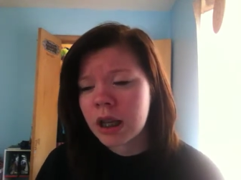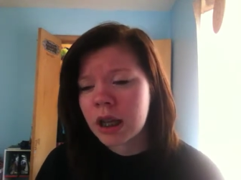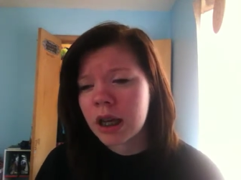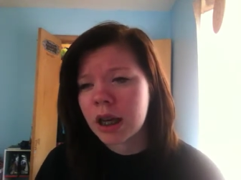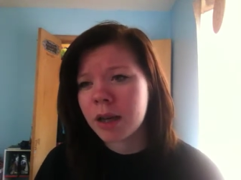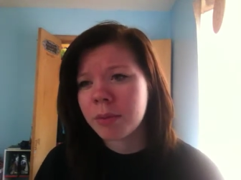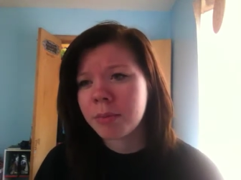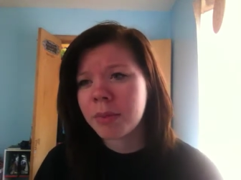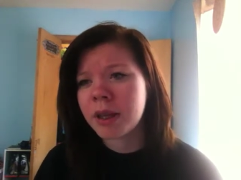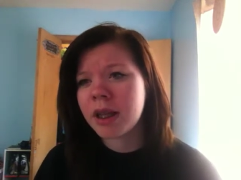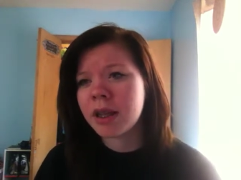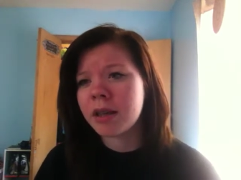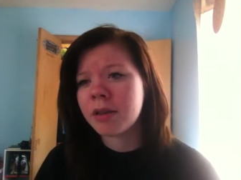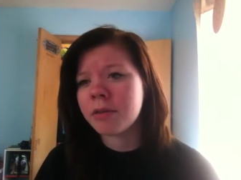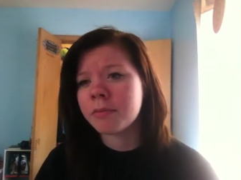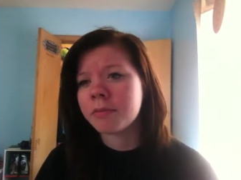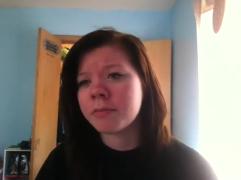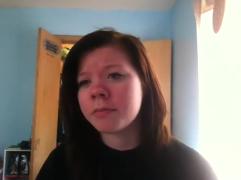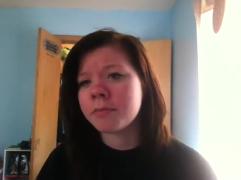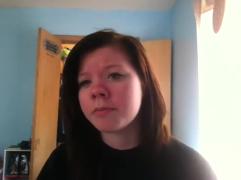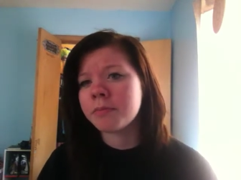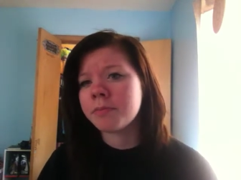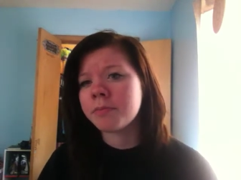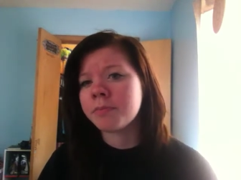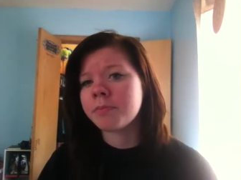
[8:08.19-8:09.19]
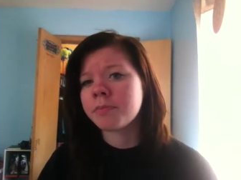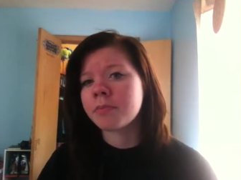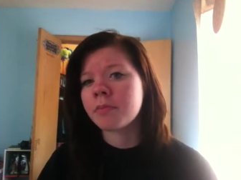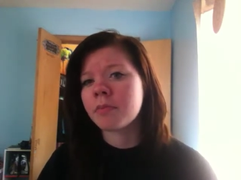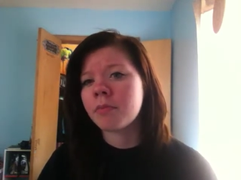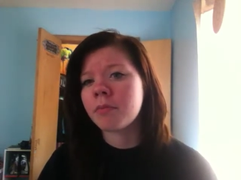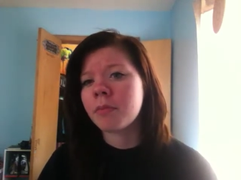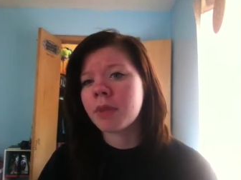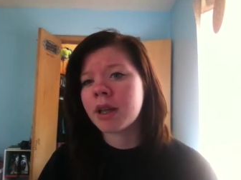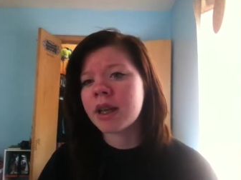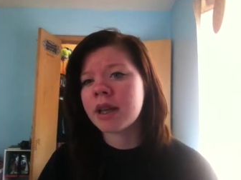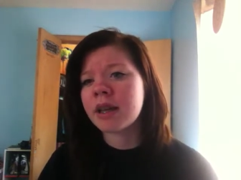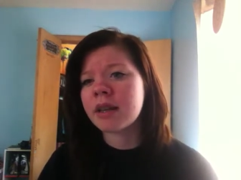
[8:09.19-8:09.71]
I mean,
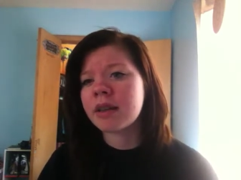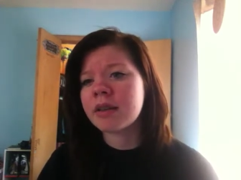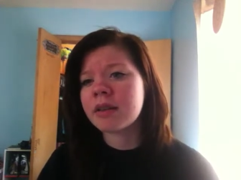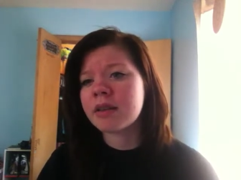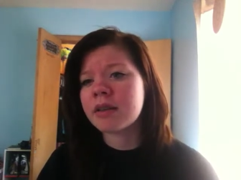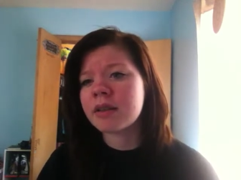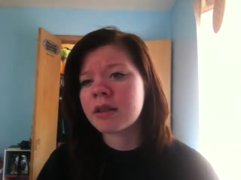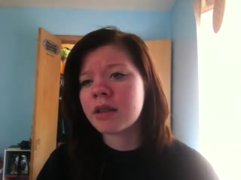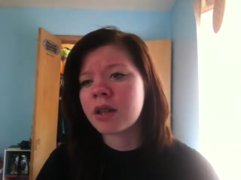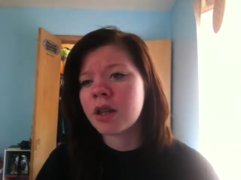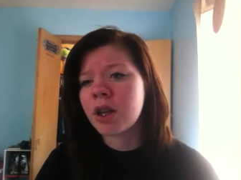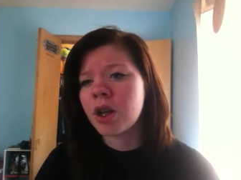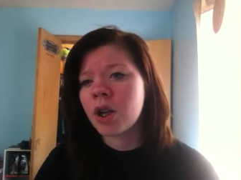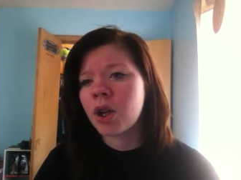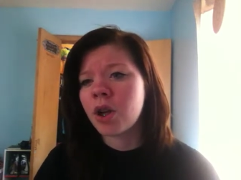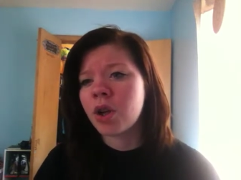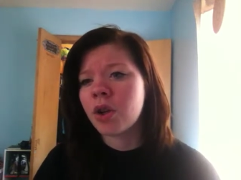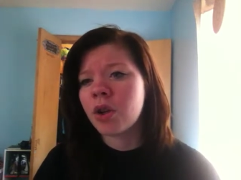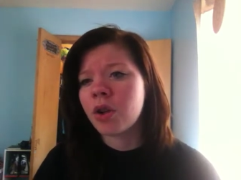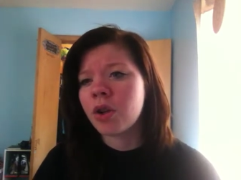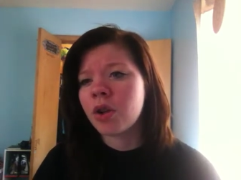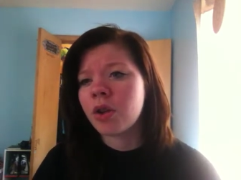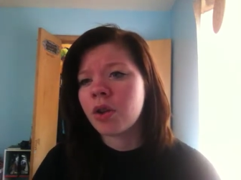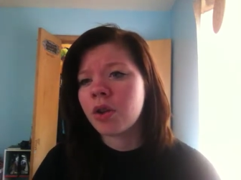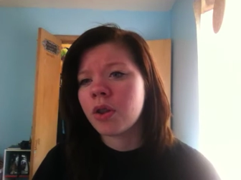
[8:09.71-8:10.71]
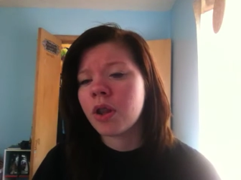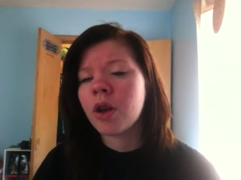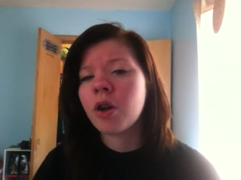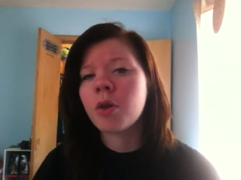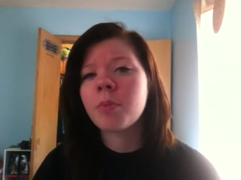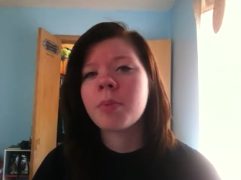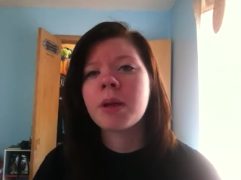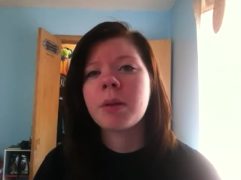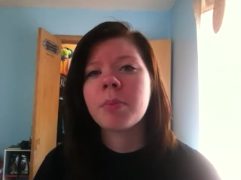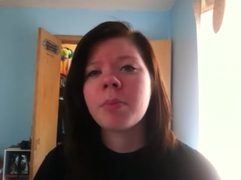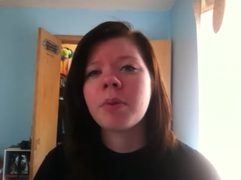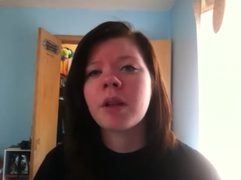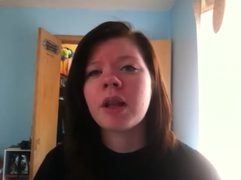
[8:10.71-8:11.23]
because there are
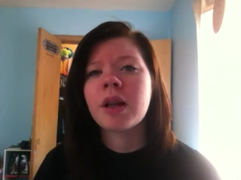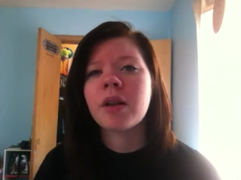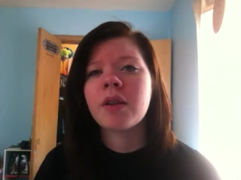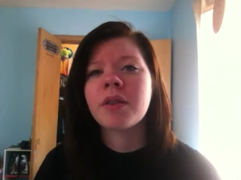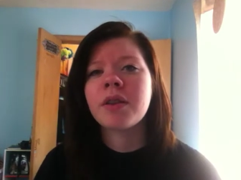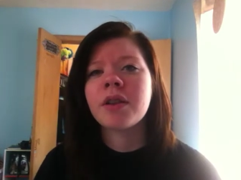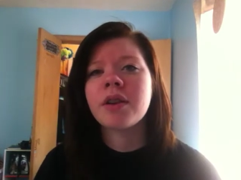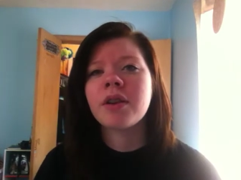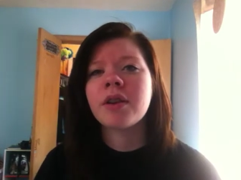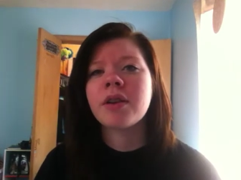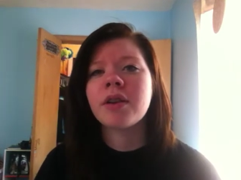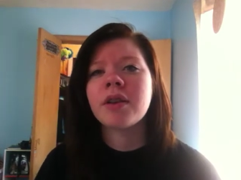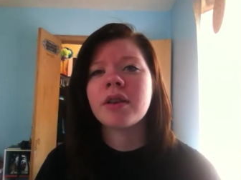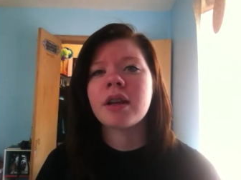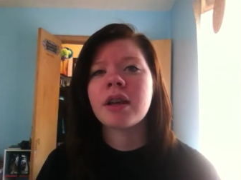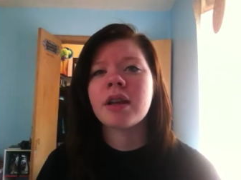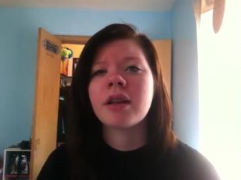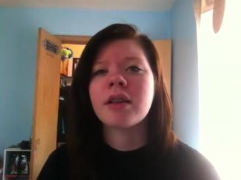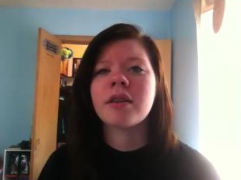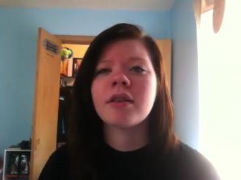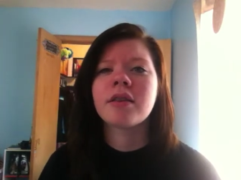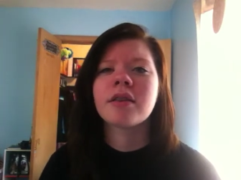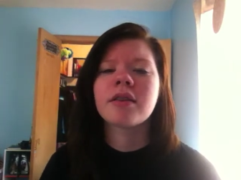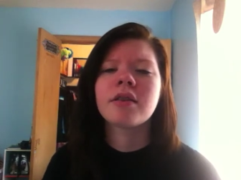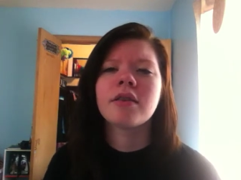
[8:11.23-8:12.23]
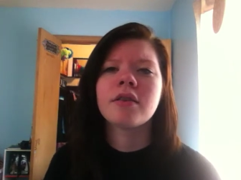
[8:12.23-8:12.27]
people out there that